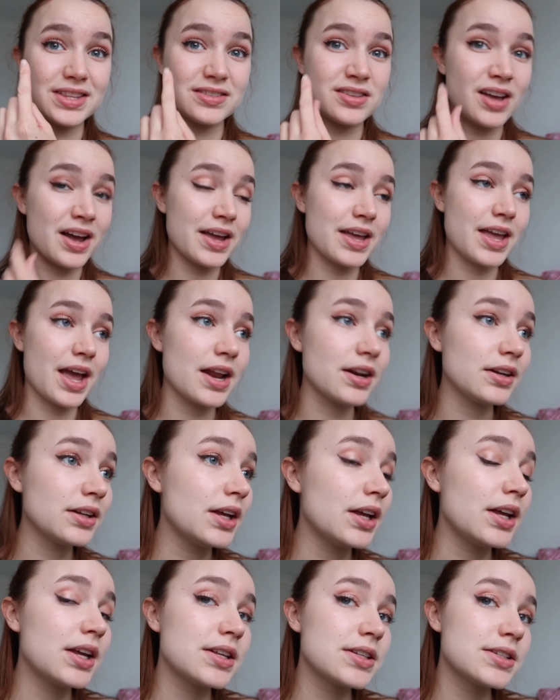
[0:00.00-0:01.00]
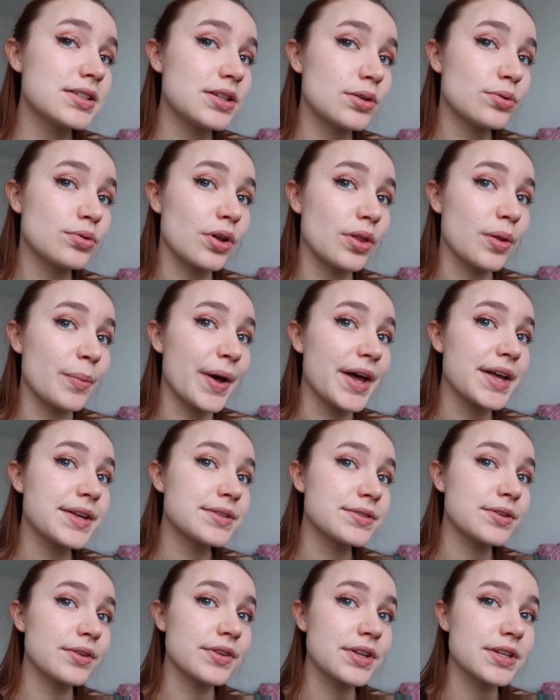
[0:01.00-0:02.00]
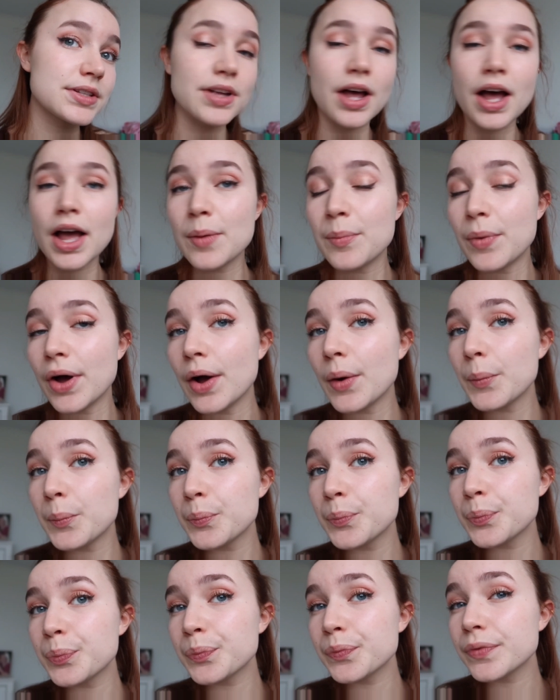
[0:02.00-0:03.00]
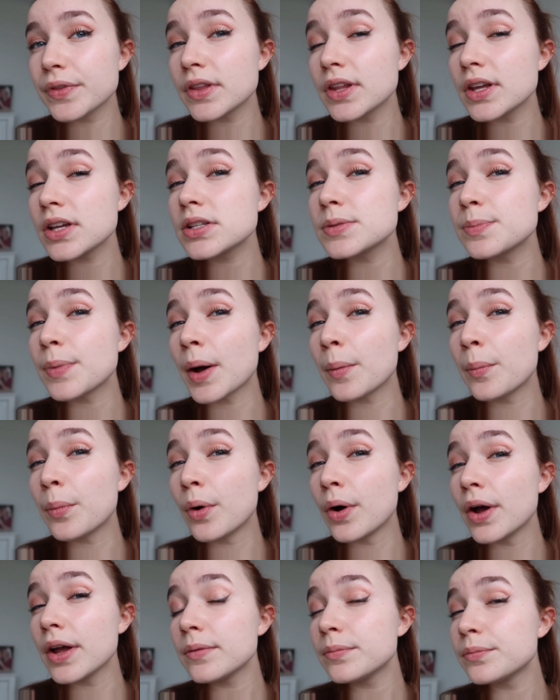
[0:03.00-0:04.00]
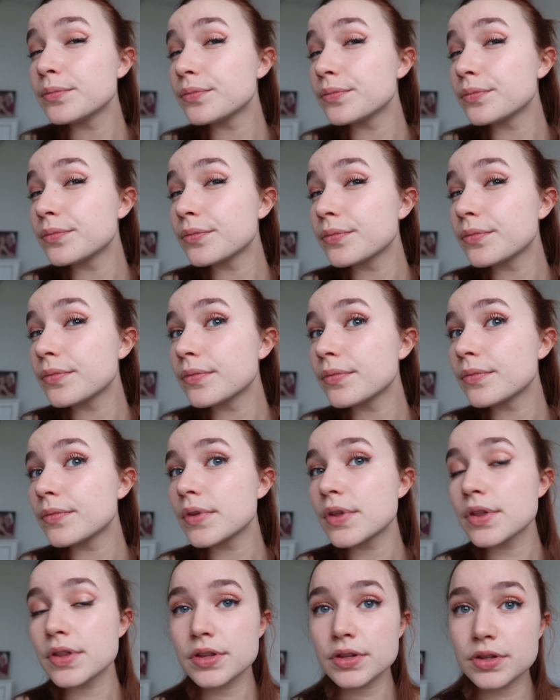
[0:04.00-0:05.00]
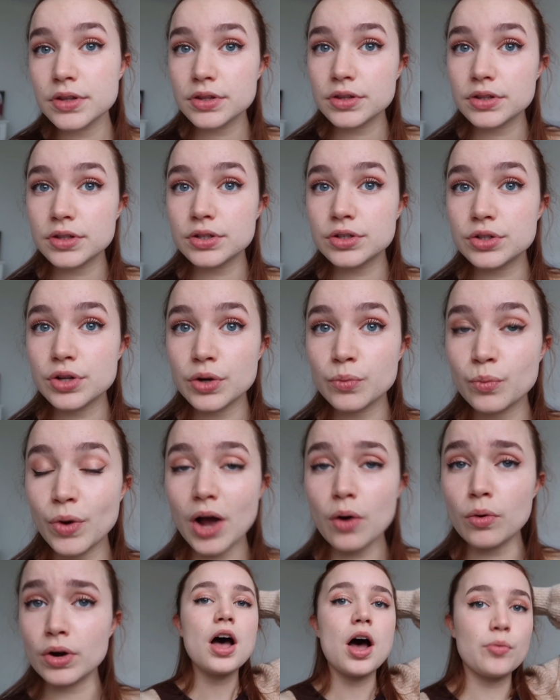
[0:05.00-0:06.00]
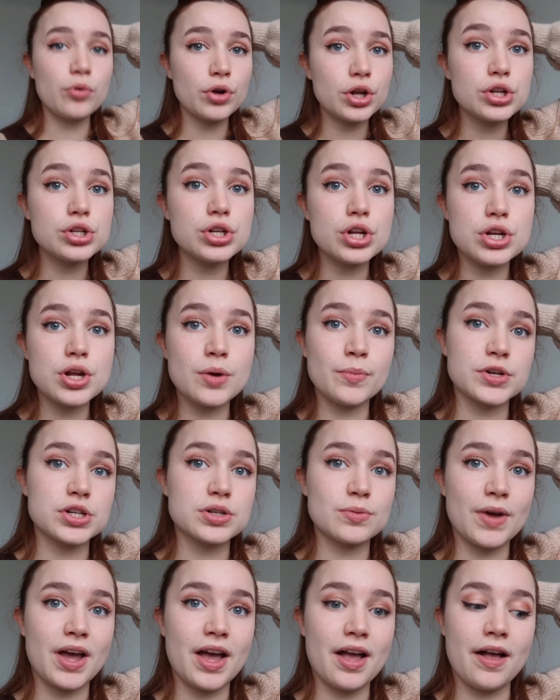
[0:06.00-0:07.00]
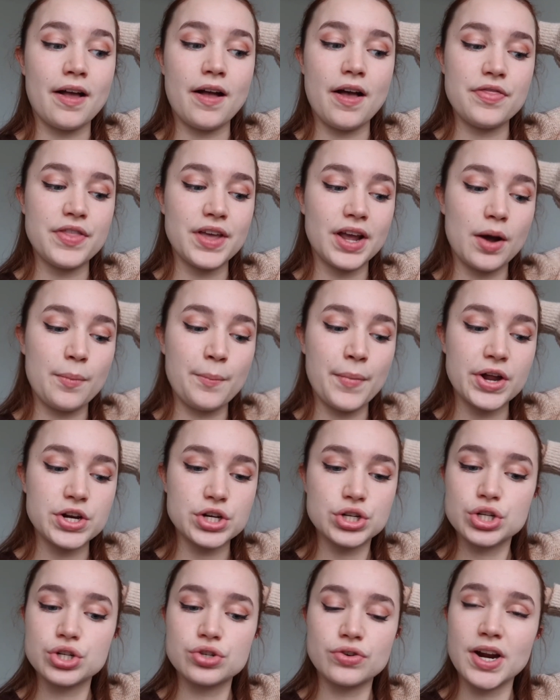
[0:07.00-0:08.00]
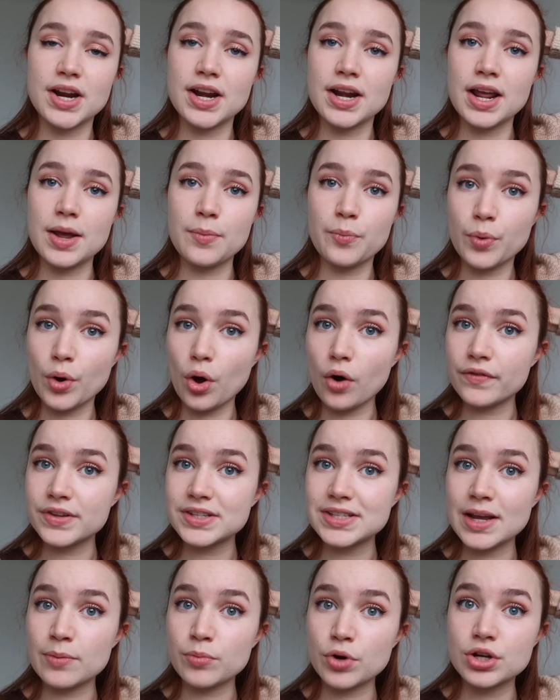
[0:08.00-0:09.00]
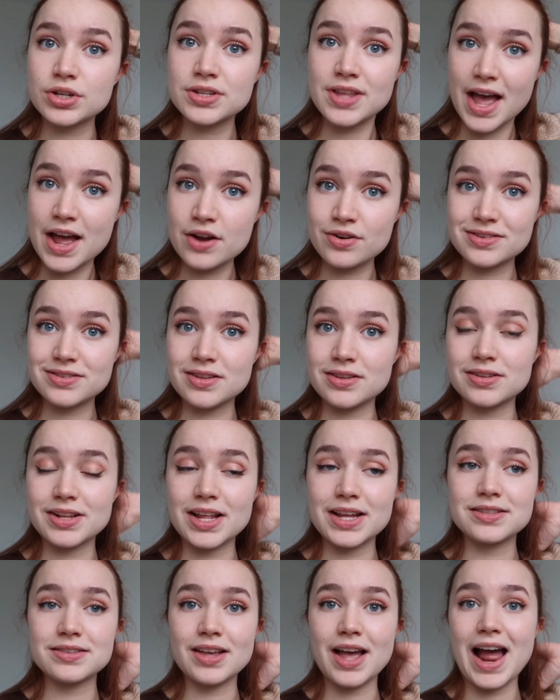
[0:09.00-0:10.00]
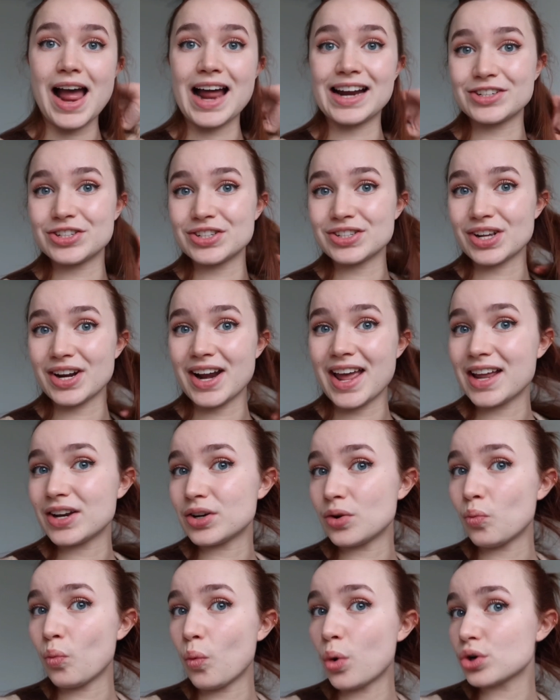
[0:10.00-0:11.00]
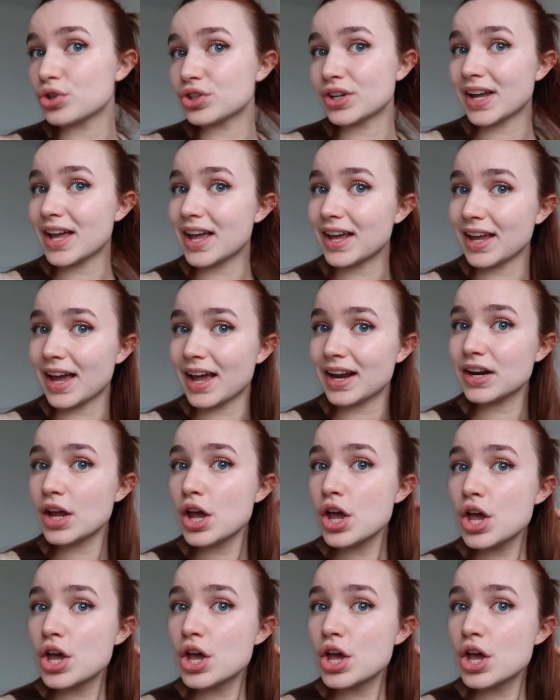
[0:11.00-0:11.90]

this eye again. Still not the best on this eye, but this bad boy is doing well. I'm not gonna do too much to my hair. I think I might just straighten it, but obviously I'm going to the hairdressers later, and she's gonna end up washing it again,